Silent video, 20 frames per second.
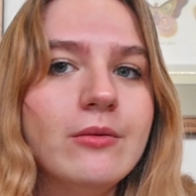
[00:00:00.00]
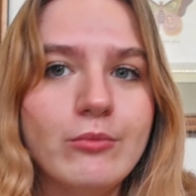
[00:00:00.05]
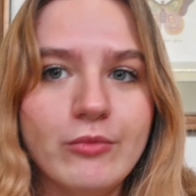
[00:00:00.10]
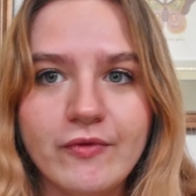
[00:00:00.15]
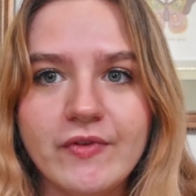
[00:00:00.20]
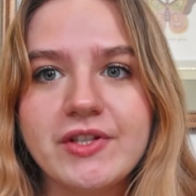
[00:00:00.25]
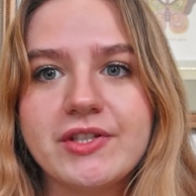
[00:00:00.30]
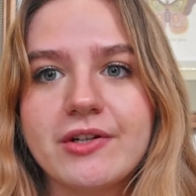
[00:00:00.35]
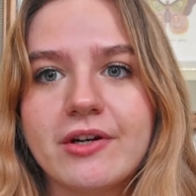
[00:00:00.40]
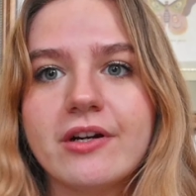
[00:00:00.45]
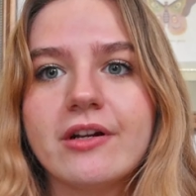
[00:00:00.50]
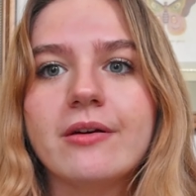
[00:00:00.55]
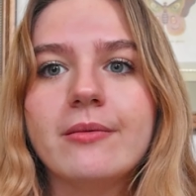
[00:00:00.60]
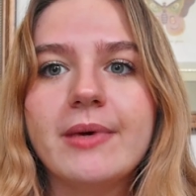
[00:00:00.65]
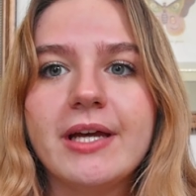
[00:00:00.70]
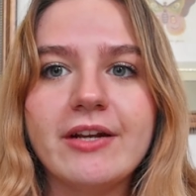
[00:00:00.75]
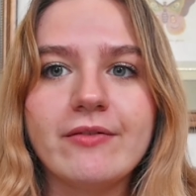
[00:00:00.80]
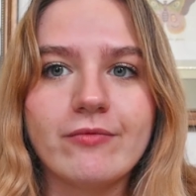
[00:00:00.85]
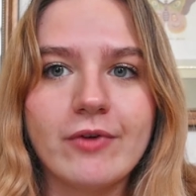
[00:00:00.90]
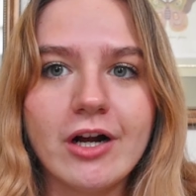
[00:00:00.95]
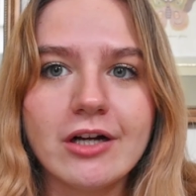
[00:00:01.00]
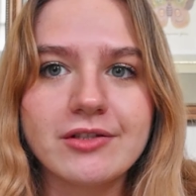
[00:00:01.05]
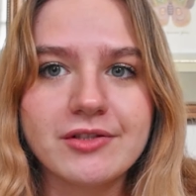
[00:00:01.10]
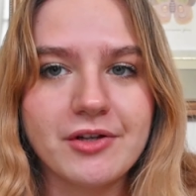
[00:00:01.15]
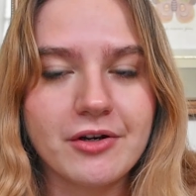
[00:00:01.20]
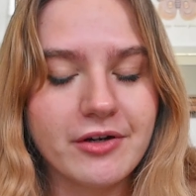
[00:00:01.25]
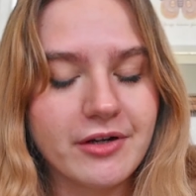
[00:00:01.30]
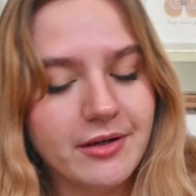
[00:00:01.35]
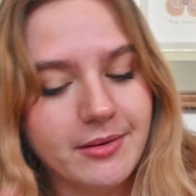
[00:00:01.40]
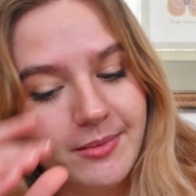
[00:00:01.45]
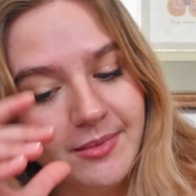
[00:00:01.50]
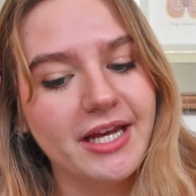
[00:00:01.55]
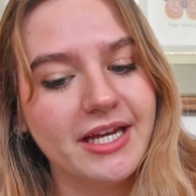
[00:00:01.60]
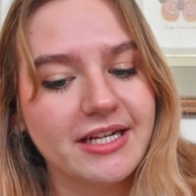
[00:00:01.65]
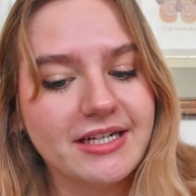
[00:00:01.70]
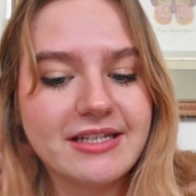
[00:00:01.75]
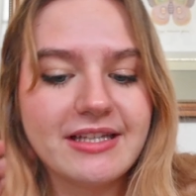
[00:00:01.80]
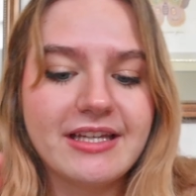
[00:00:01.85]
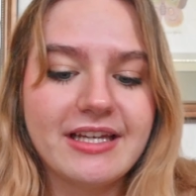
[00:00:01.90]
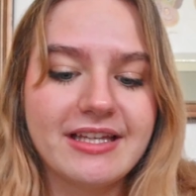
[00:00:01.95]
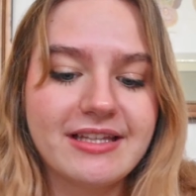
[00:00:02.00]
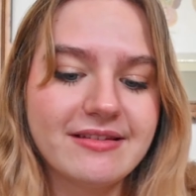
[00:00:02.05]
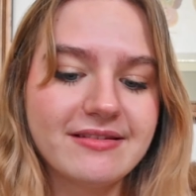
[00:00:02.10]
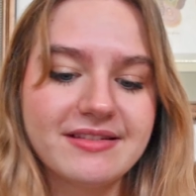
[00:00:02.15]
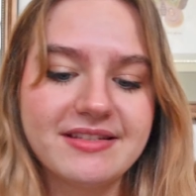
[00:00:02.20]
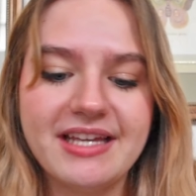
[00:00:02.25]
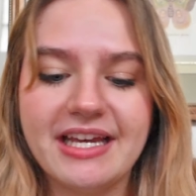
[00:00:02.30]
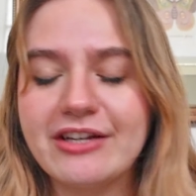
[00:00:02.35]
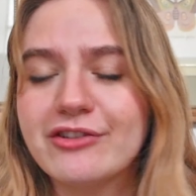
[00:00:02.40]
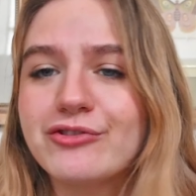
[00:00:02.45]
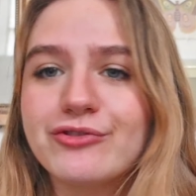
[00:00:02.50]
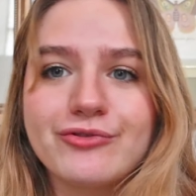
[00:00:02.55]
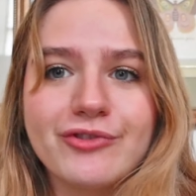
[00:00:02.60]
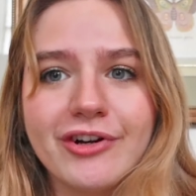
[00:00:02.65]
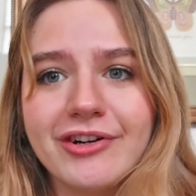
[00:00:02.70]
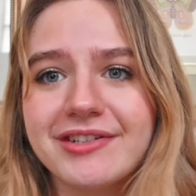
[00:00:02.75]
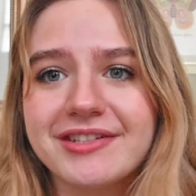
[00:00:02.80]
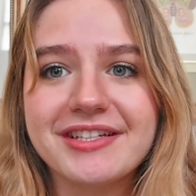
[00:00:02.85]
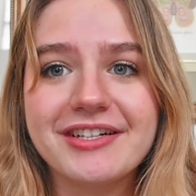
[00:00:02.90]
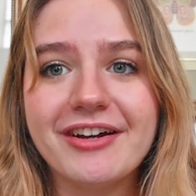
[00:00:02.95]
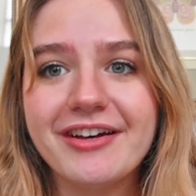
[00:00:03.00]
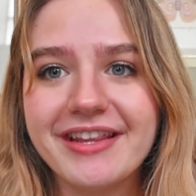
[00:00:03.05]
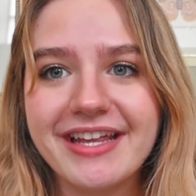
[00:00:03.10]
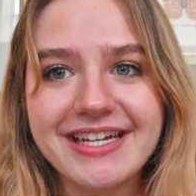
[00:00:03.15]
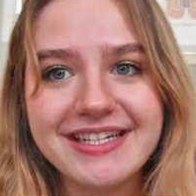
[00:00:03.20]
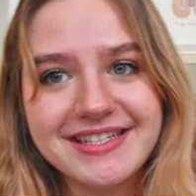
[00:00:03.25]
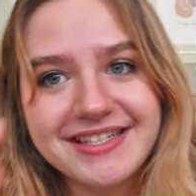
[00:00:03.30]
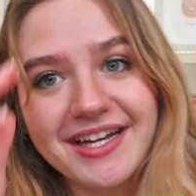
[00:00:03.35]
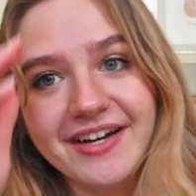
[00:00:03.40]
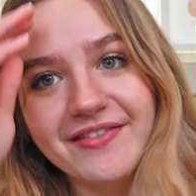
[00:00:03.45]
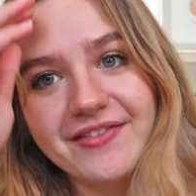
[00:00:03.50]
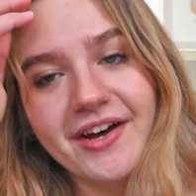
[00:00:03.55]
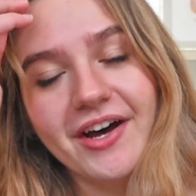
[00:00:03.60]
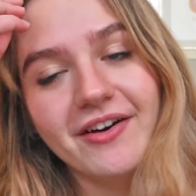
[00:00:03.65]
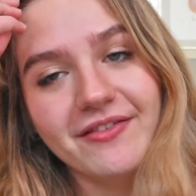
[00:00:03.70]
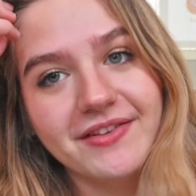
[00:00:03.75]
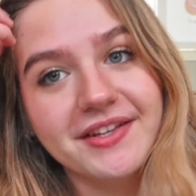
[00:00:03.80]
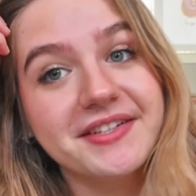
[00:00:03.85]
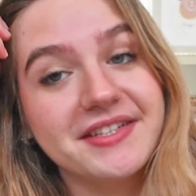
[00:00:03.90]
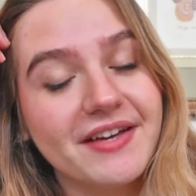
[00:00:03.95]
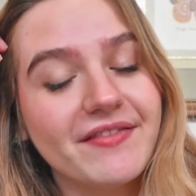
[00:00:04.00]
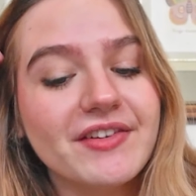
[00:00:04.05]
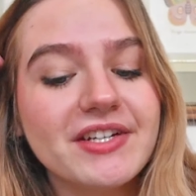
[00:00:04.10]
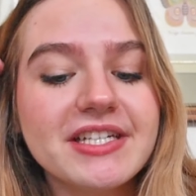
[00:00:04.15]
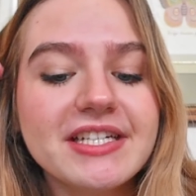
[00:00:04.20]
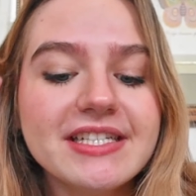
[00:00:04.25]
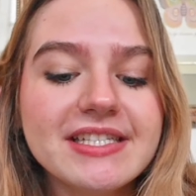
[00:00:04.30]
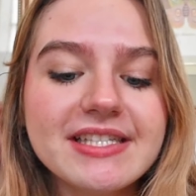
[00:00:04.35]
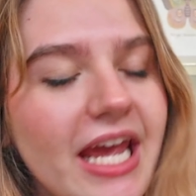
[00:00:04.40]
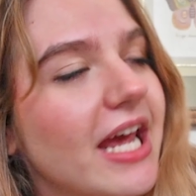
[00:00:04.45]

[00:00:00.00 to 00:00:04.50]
movie stardom and rock stardom and like sex, drugs, and all that stuff of the 70s.